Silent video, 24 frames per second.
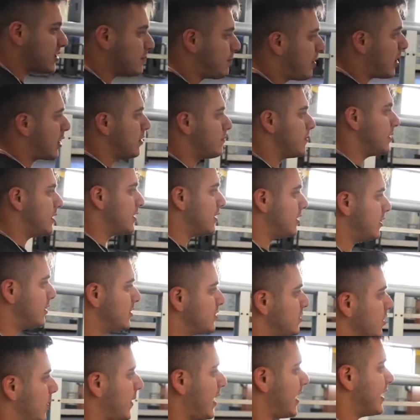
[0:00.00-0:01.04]
department,
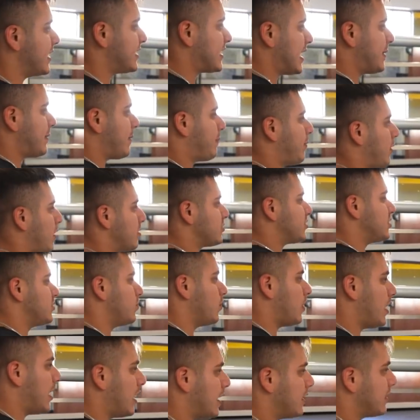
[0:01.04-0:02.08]
so any type of parts you
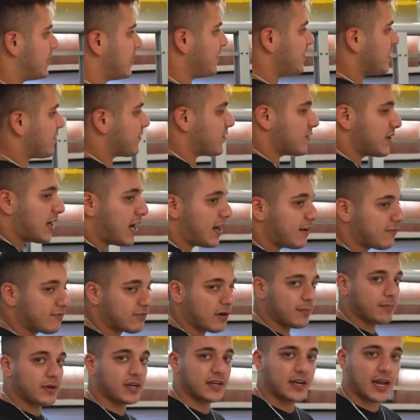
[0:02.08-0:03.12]
want, even if you're not
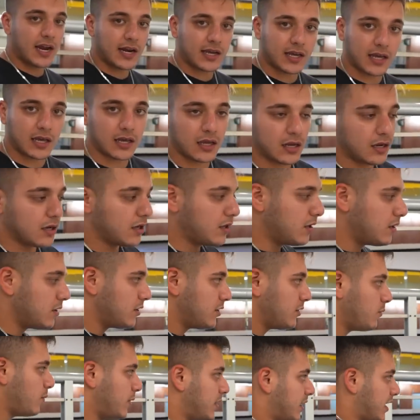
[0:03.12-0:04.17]
from Connecticut,
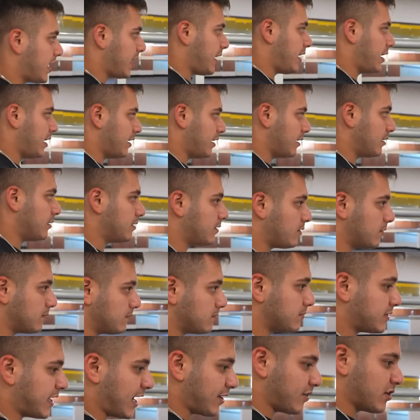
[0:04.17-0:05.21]
we can
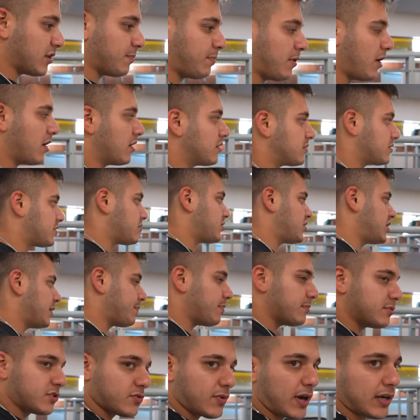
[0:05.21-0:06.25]
get you the parts, ship
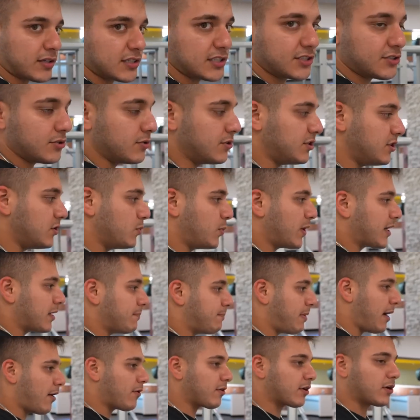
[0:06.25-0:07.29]
them directly to you. We can
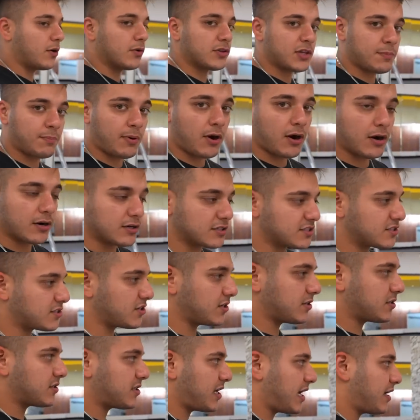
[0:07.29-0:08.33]
powder coat the parts. So
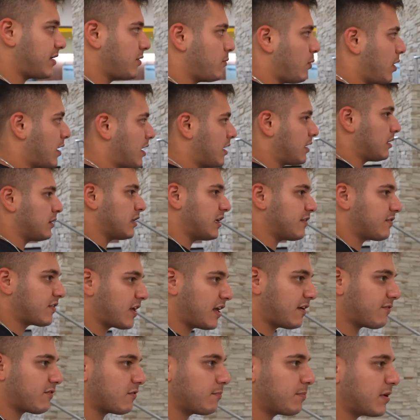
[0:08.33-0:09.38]
say you wanted a lift
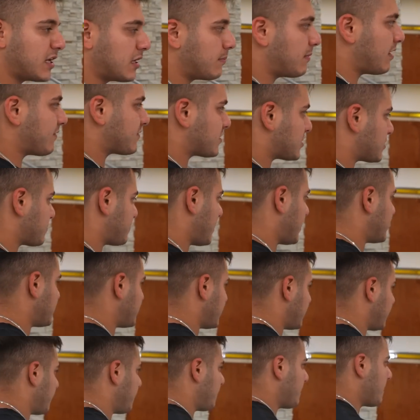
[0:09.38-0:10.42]
kit from PMF
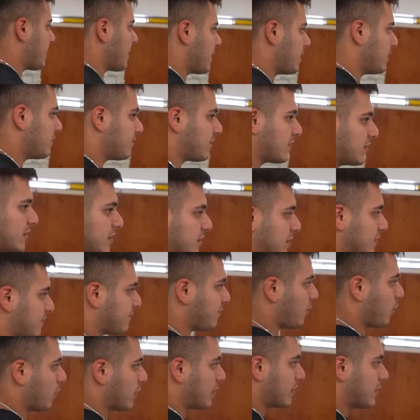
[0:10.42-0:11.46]
Suspension for your
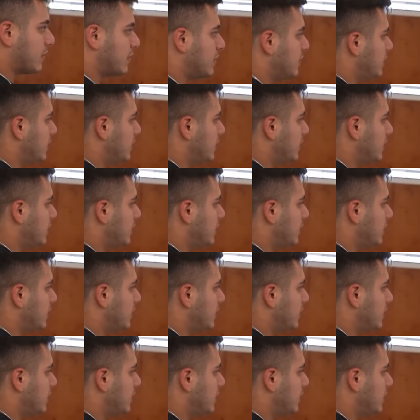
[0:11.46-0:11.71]
Ford.